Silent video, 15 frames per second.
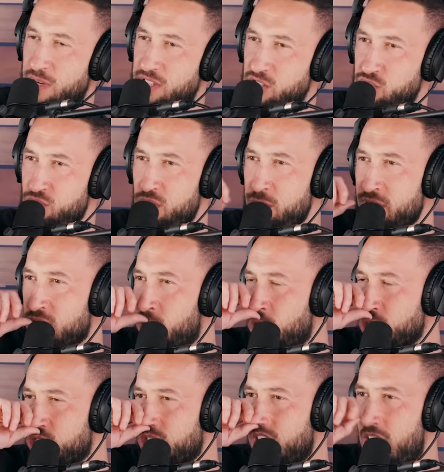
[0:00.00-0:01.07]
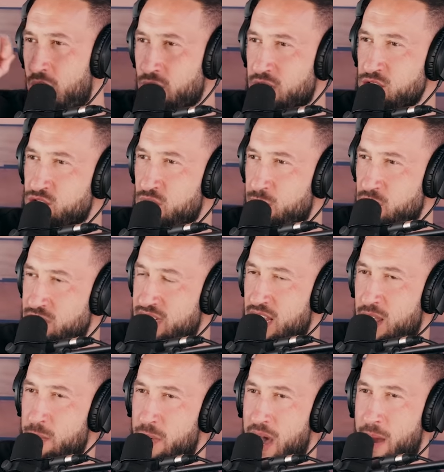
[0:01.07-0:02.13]
about the streaming culture and how it contributes
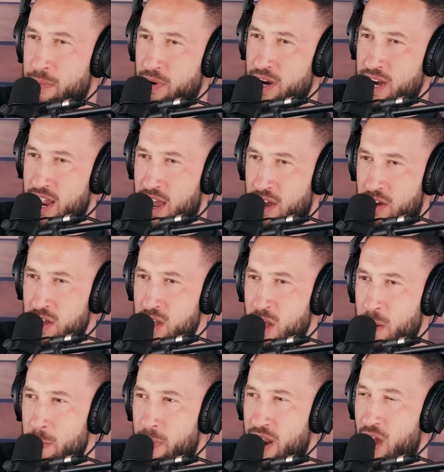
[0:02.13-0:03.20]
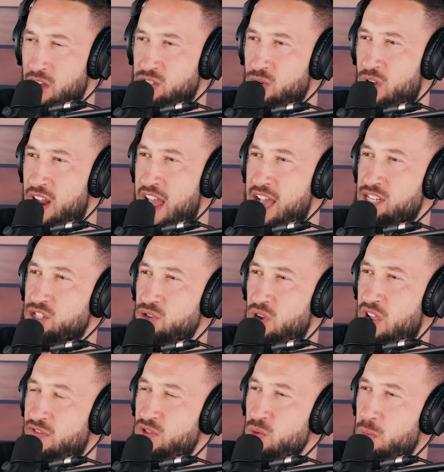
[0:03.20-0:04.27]
to hip hop right now. But I also want to ask you
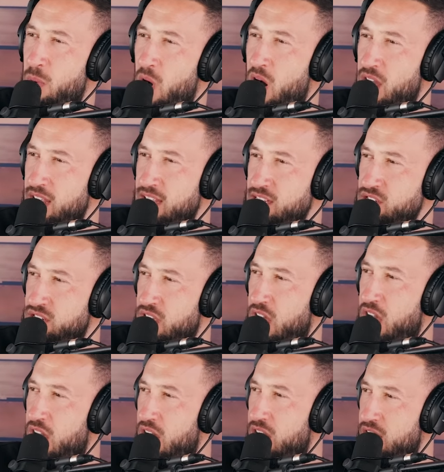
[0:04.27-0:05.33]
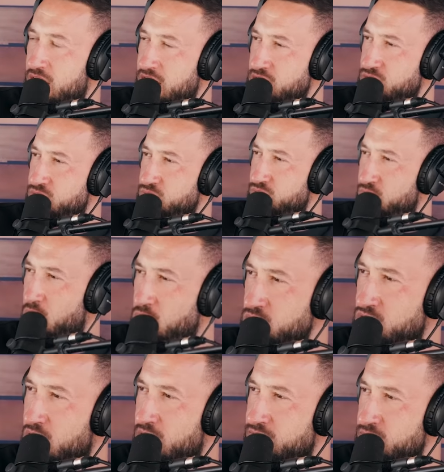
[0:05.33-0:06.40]
if you bought his uh, his
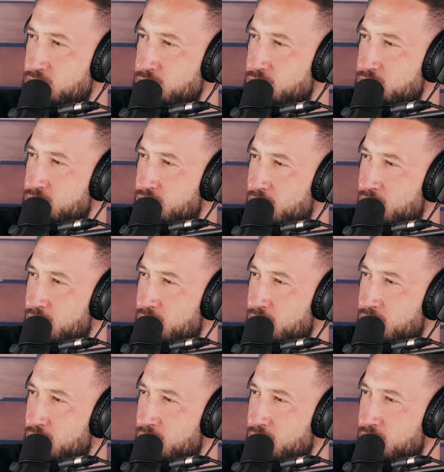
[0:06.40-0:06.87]
rolls off him.